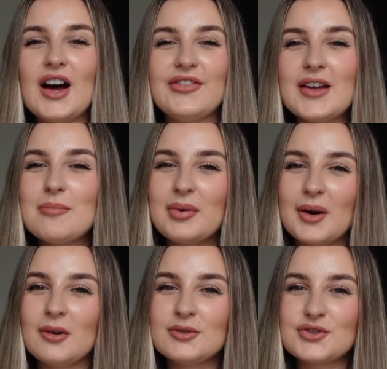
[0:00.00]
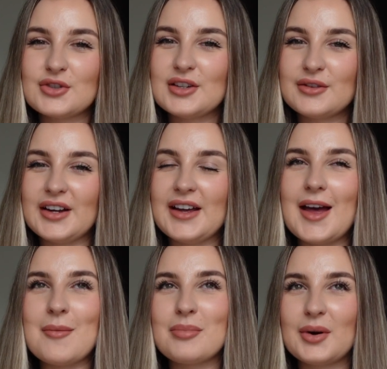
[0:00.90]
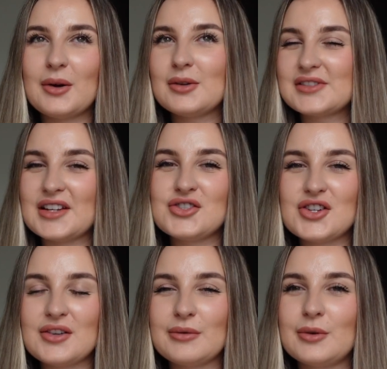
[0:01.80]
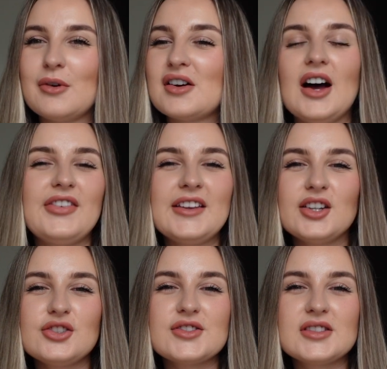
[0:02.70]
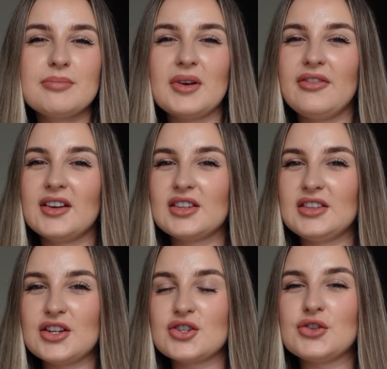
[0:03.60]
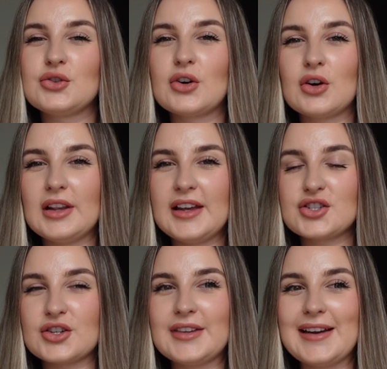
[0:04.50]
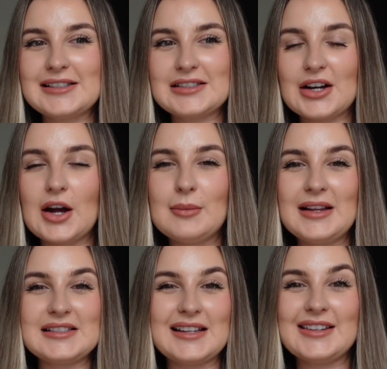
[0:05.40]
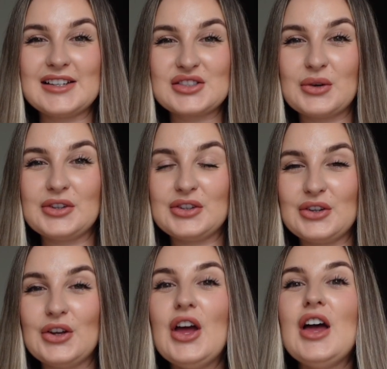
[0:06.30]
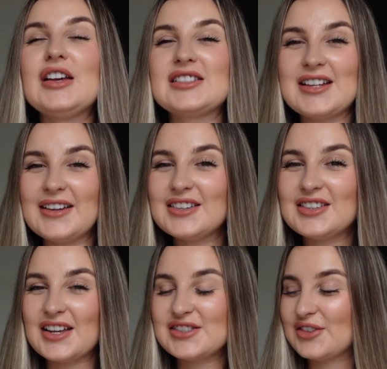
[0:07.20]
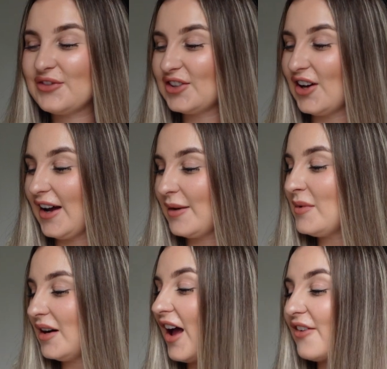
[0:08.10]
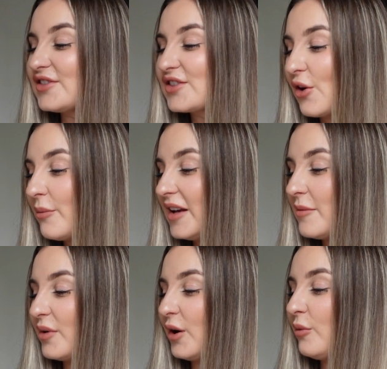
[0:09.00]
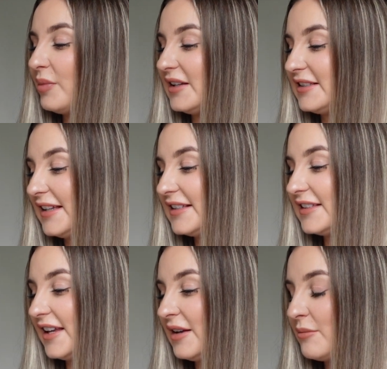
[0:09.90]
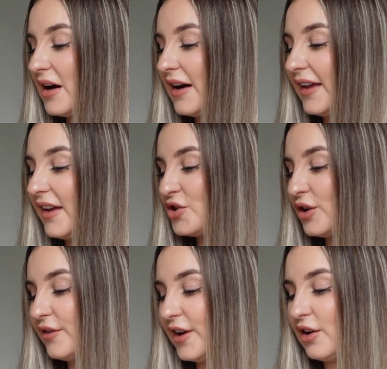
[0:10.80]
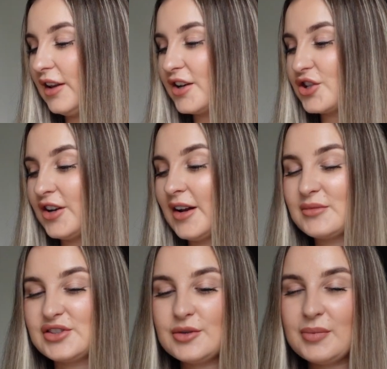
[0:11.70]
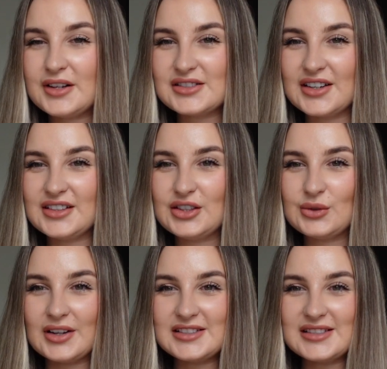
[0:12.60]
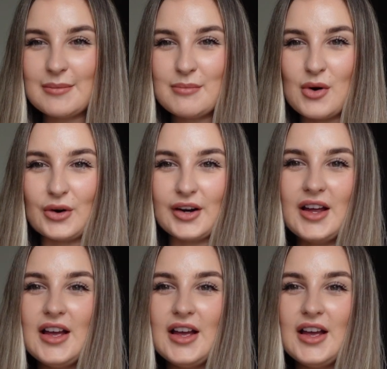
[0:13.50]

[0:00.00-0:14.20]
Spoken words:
I think pearl jewelry and pearls in general, I think they're just the perfect addition to a collection that is timeless and that is going to stand the test of time. I have so many pearl pieces in my jewelry collection and I'm super excited to add some more.